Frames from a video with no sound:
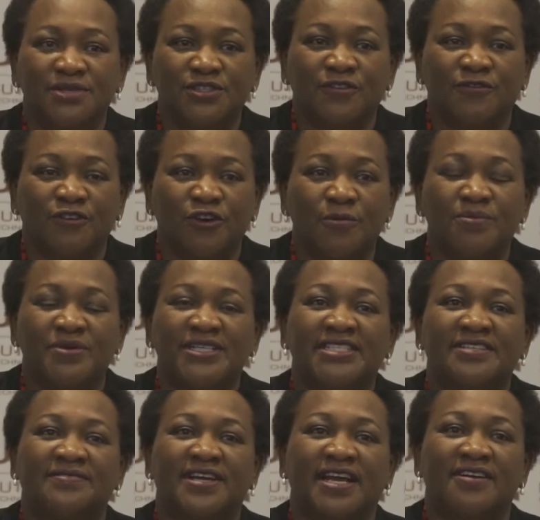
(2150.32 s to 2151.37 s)
of
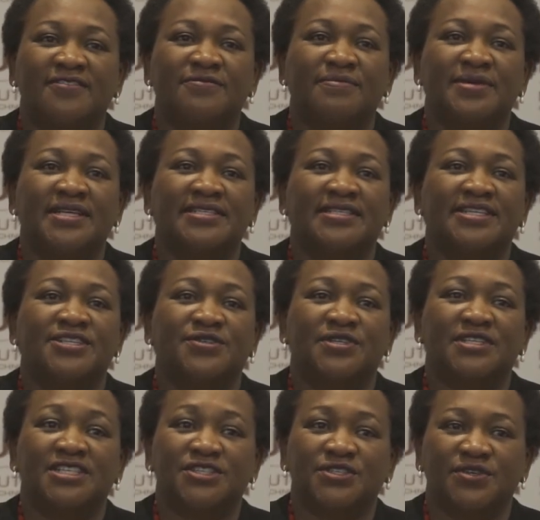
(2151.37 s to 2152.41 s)
Cooperative Government and
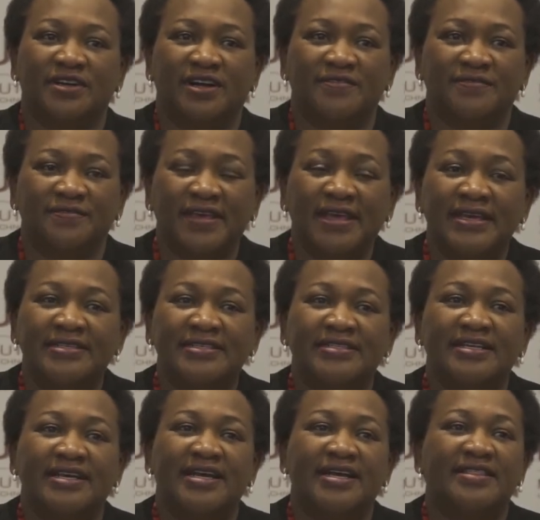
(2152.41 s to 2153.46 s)
Traditional Affairs,
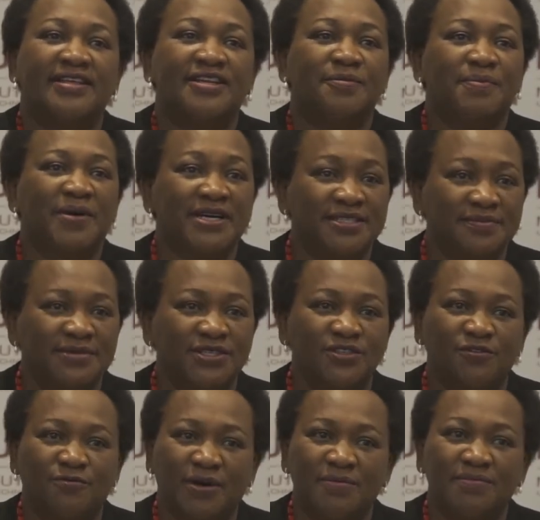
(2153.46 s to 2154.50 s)
the Department
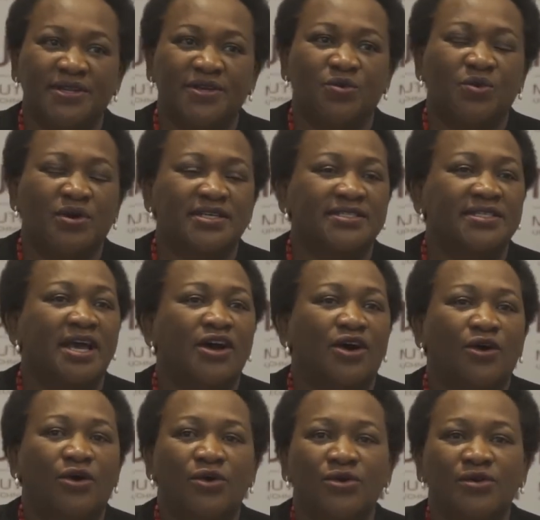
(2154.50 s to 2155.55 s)
of Public Works.
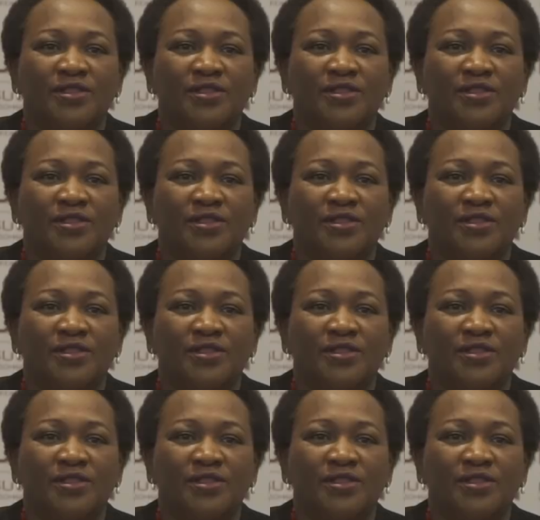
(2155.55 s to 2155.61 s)
All